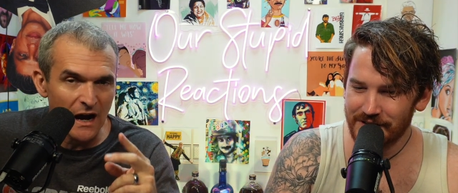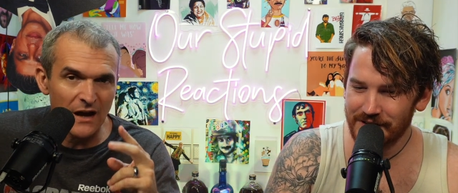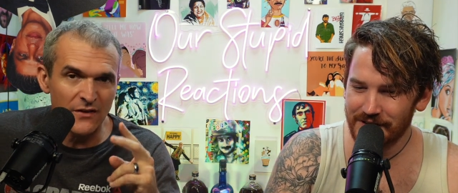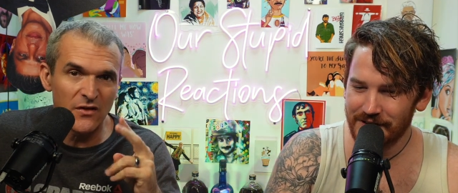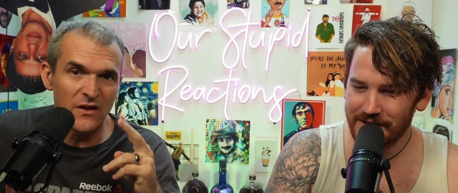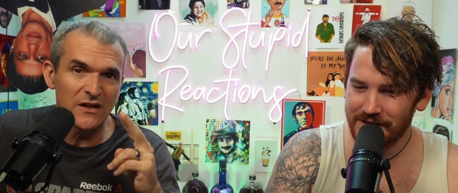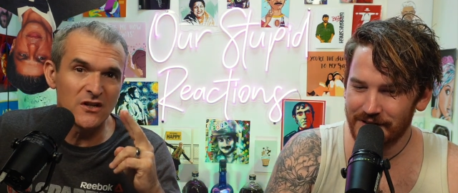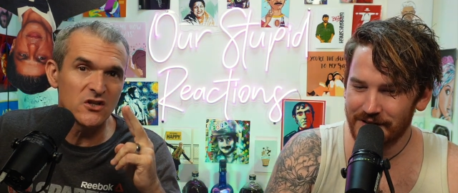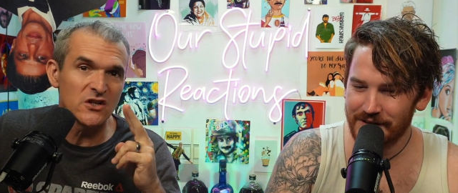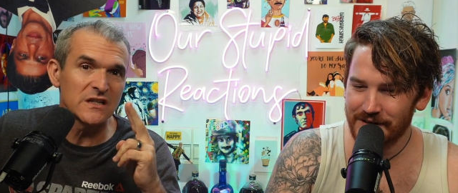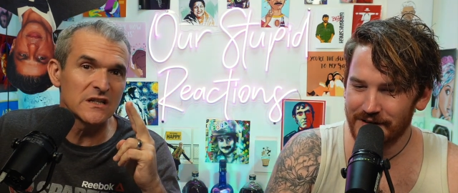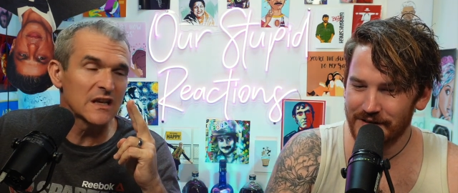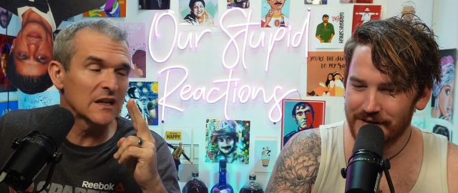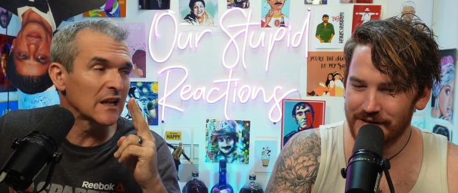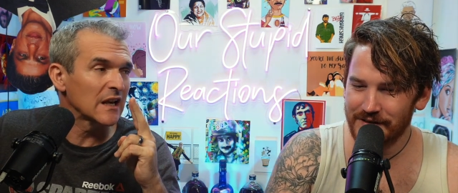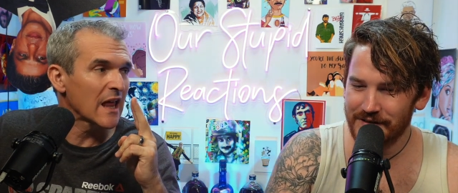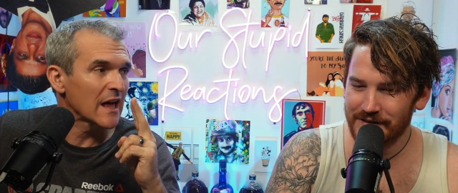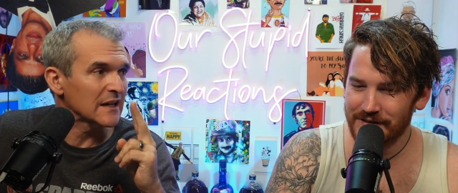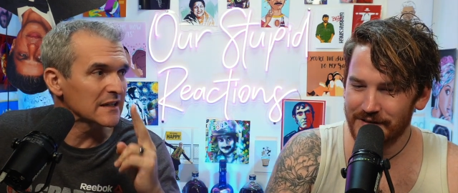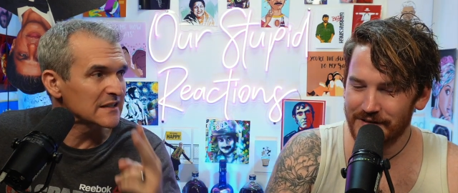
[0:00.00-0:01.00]
Speaker 1: I think she's
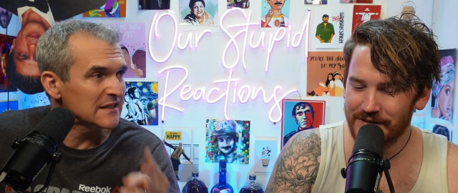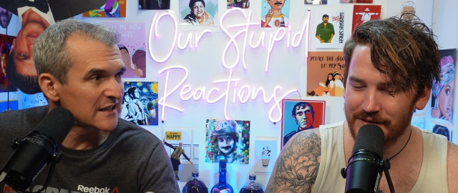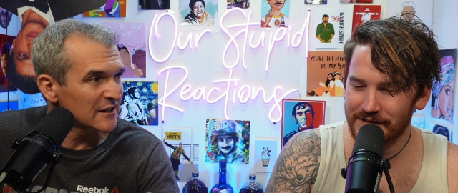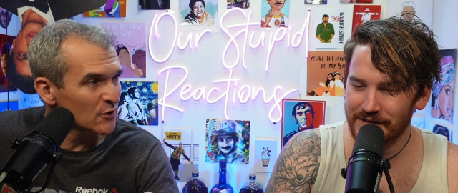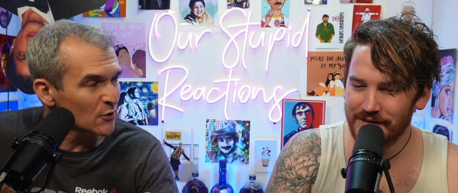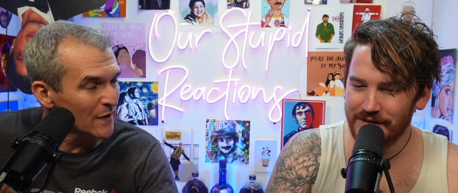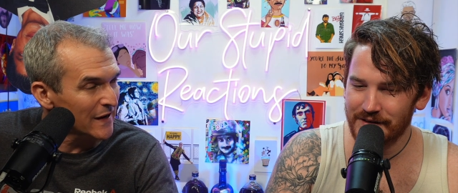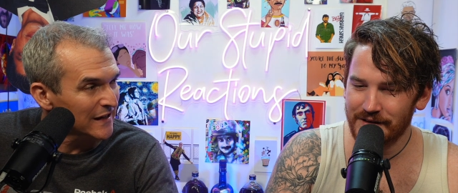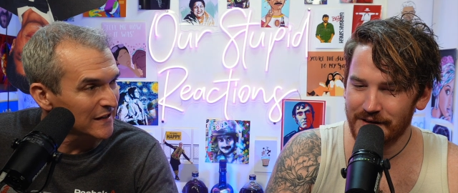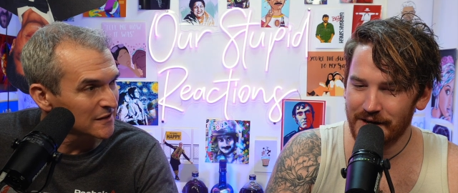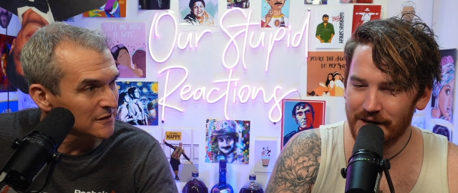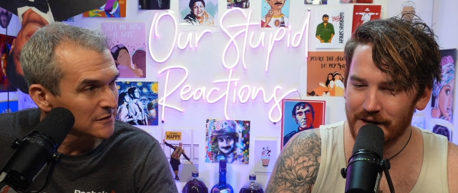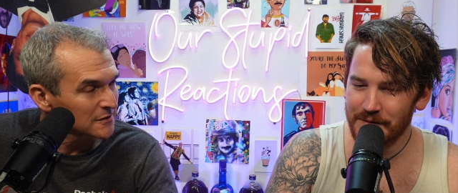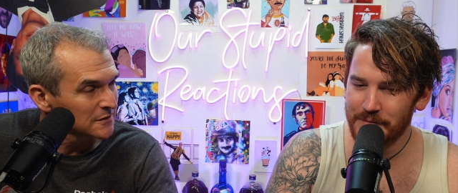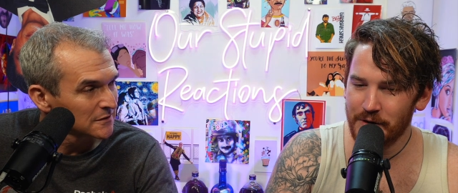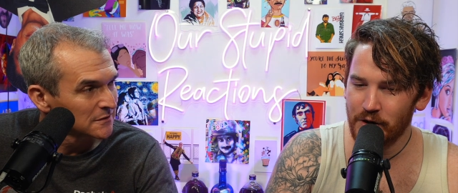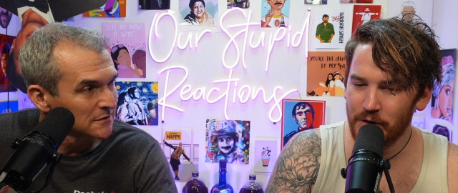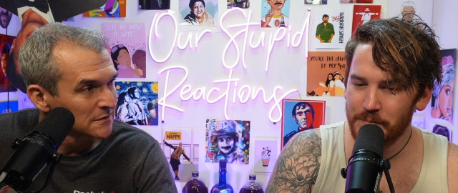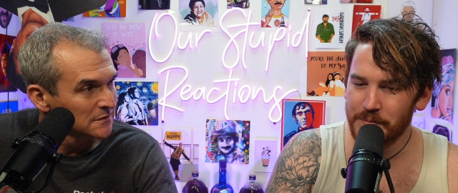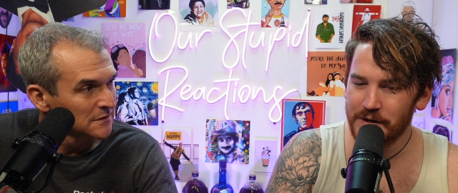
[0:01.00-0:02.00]
gonna light a cigarette.
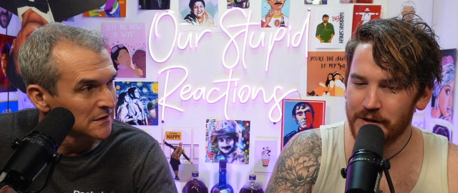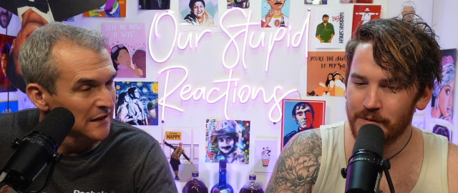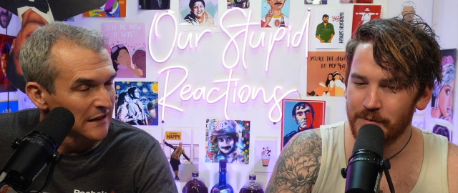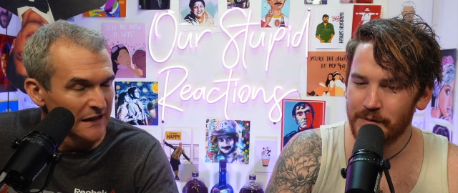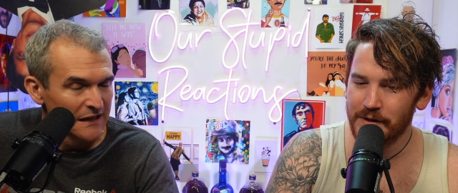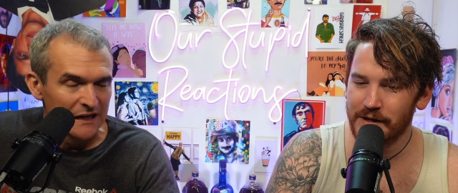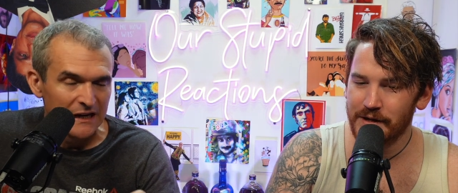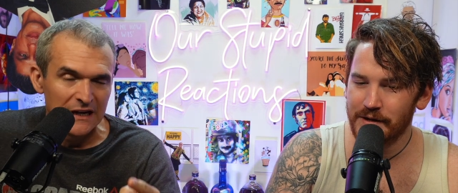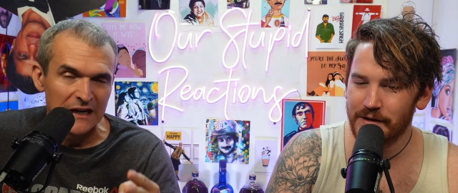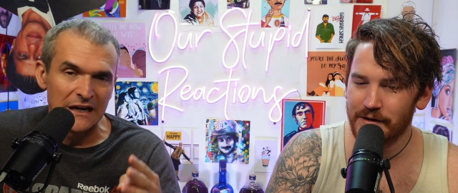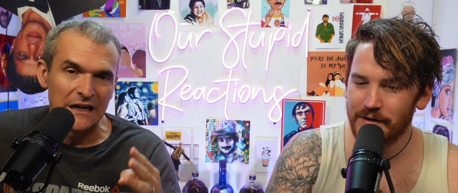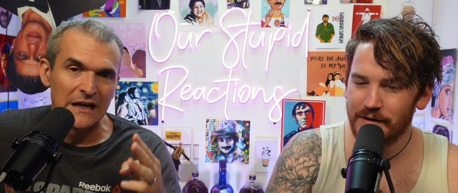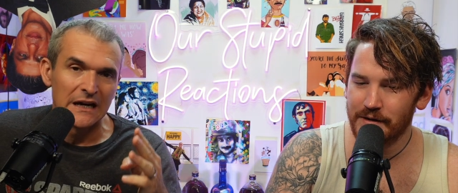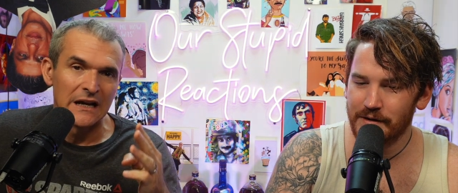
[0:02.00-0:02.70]
I'm hoping we